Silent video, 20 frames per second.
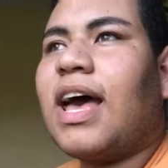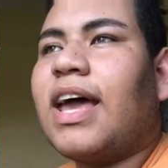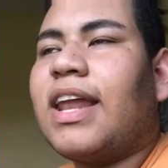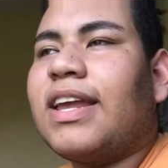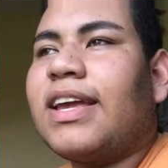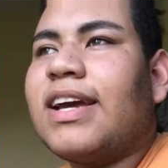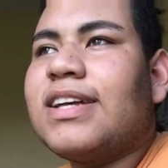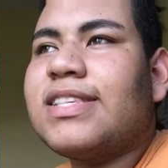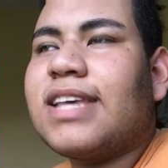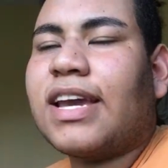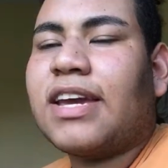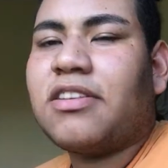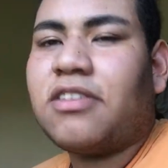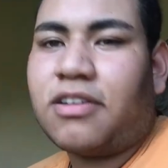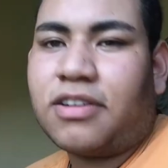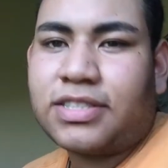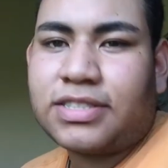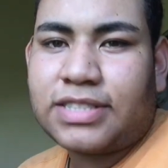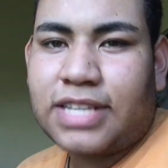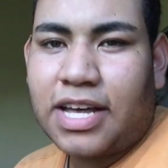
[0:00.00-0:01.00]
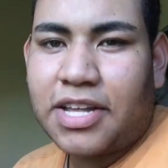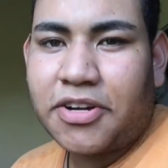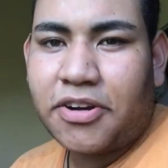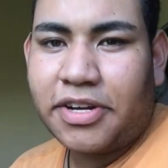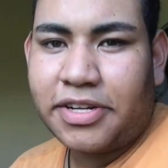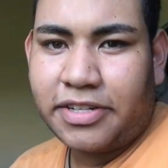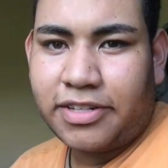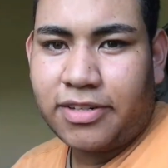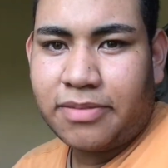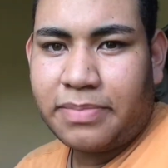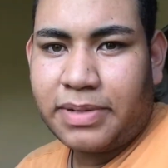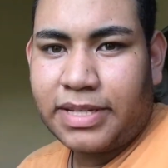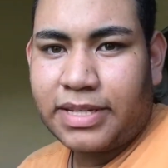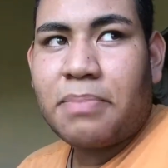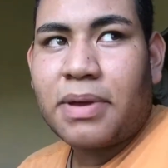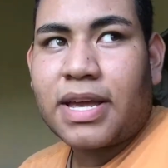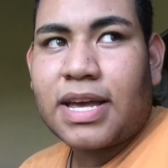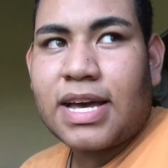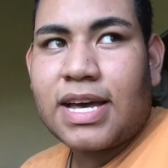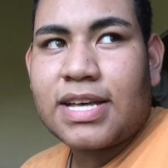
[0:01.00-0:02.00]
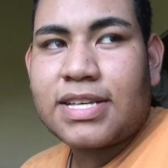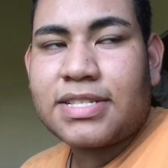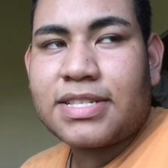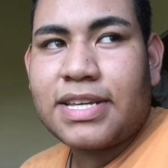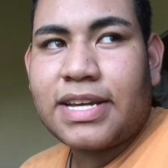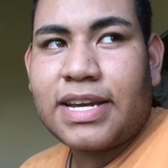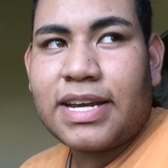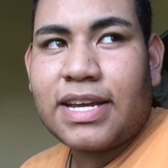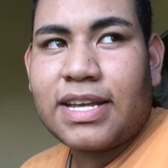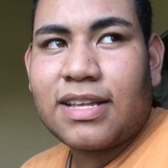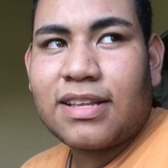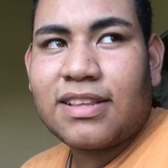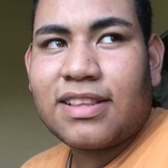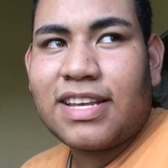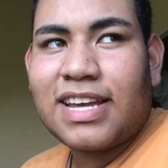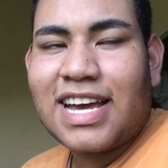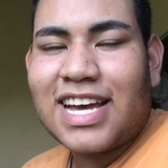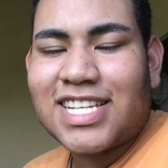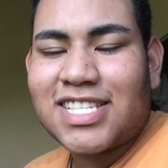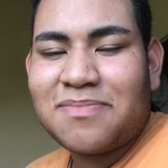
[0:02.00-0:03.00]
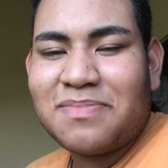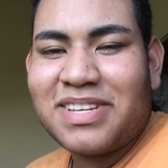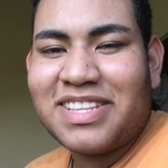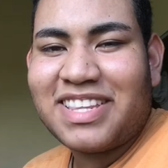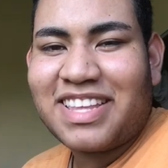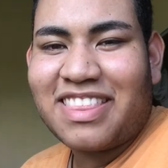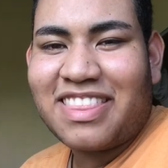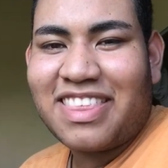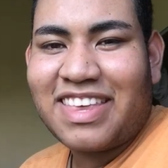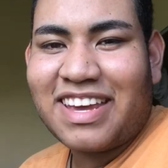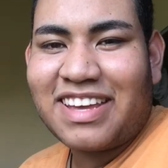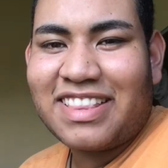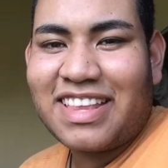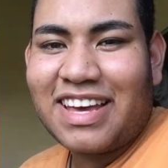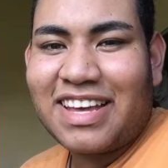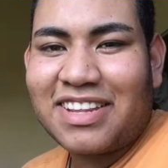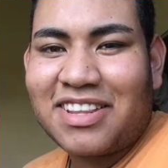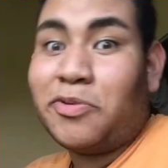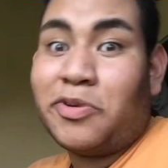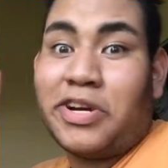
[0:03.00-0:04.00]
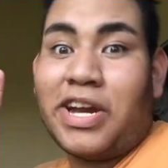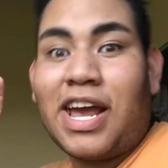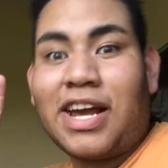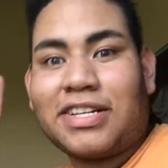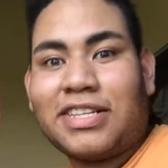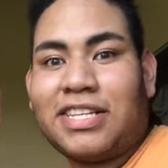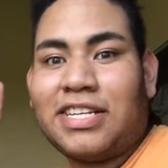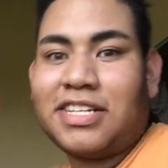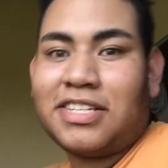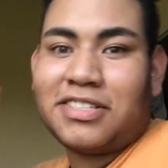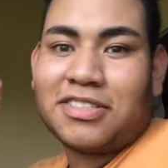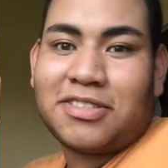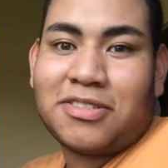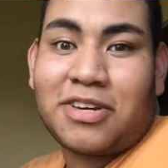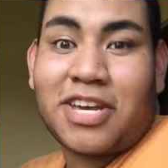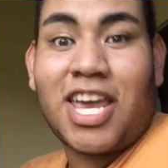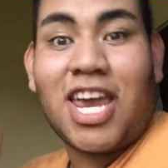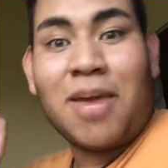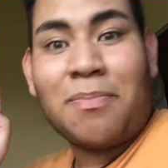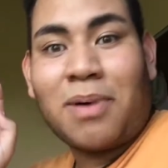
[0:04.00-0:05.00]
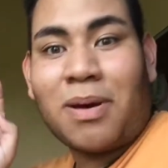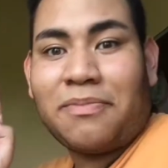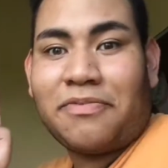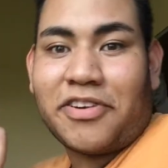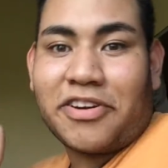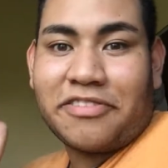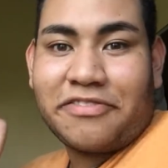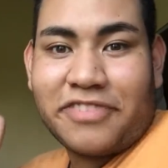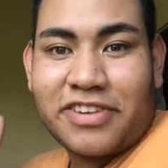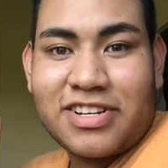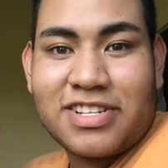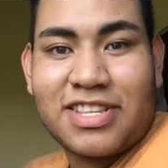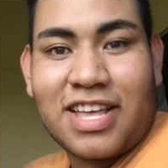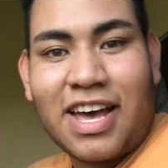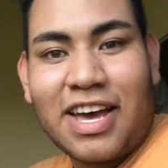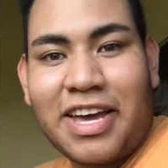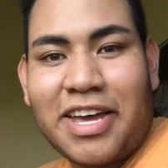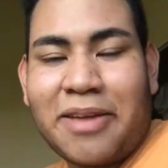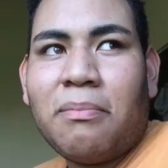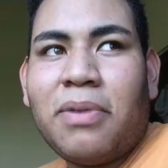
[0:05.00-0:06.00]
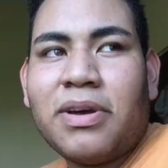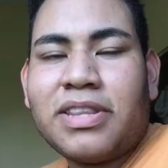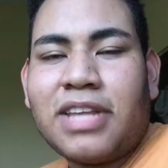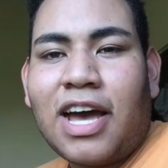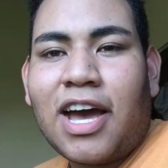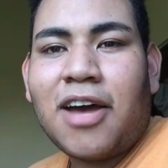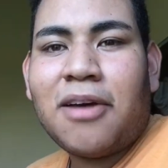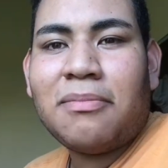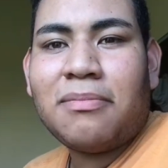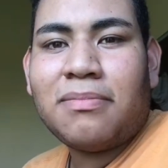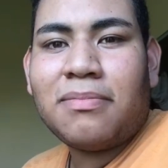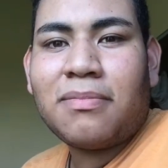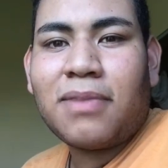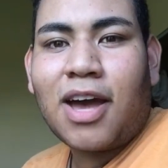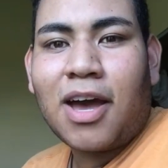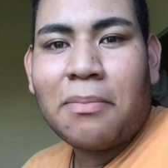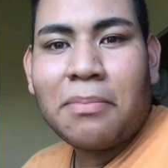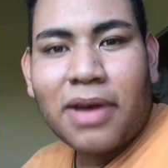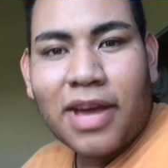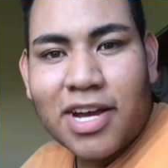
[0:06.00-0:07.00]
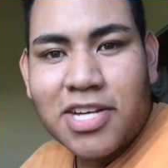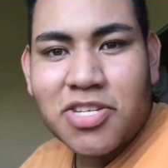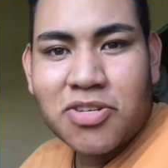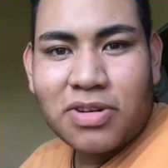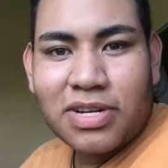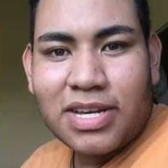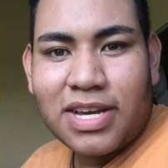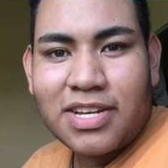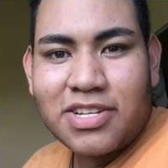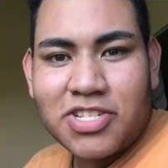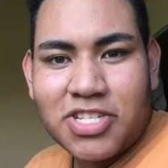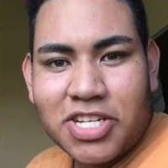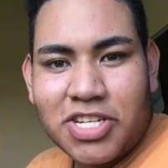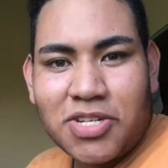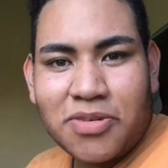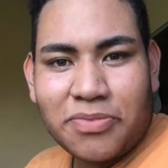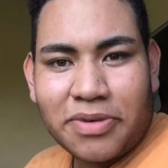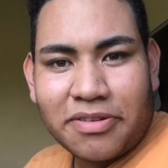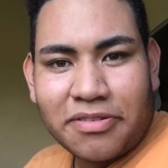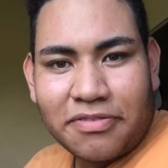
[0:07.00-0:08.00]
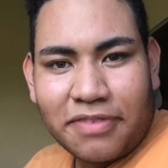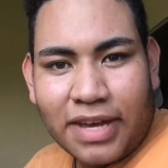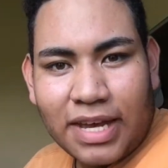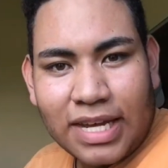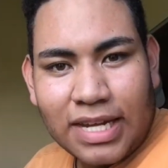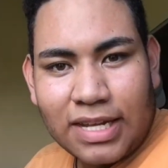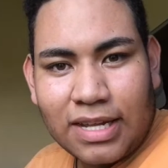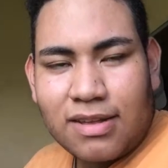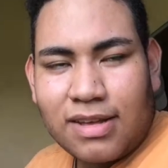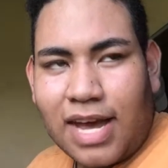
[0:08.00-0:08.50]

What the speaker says: And I guess I can understand her a little bit because there has been the thing that reacting to K-pop for the first time. But I'm actually a genuine fan.